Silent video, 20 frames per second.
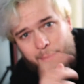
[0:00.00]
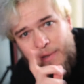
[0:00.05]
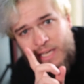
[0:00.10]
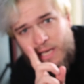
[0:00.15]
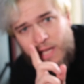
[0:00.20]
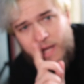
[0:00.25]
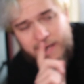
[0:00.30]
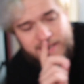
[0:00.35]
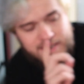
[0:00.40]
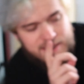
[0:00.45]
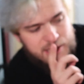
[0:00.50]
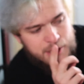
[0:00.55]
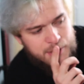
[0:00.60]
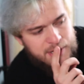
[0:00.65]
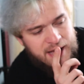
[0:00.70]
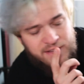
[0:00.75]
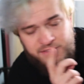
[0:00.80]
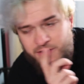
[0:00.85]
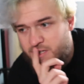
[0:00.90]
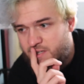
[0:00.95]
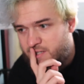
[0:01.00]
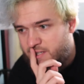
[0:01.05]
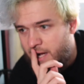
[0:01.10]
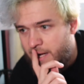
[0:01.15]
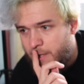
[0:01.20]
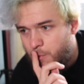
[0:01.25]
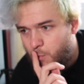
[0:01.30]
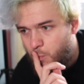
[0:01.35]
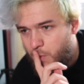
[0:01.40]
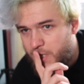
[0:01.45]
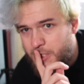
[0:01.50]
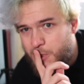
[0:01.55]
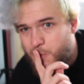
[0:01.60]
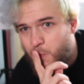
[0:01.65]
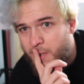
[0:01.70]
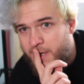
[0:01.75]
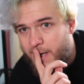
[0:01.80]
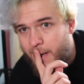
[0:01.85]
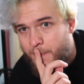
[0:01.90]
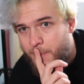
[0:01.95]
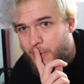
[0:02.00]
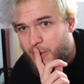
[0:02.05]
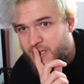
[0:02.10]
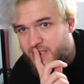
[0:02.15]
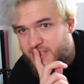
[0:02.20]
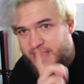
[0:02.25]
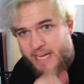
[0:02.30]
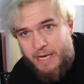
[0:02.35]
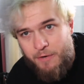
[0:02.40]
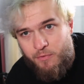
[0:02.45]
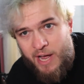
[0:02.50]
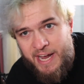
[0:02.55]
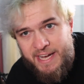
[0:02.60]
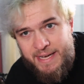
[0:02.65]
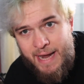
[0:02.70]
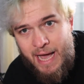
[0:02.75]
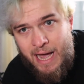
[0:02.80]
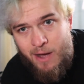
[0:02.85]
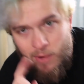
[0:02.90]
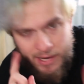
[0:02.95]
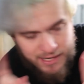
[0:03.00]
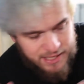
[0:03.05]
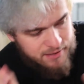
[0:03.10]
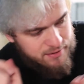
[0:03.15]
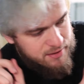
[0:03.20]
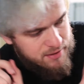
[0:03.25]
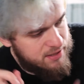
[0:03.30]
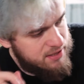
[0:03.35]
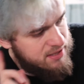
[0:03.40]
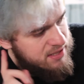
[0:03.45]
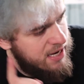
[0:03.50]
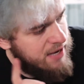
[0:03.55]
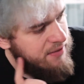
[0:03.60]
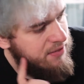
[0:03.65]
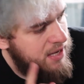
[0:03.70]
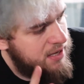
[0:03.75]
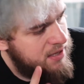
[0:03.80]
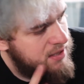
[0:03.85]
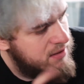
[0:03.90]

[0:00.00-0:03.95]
mean, I don't have to decide which one I'm gonna take right now. I can decide that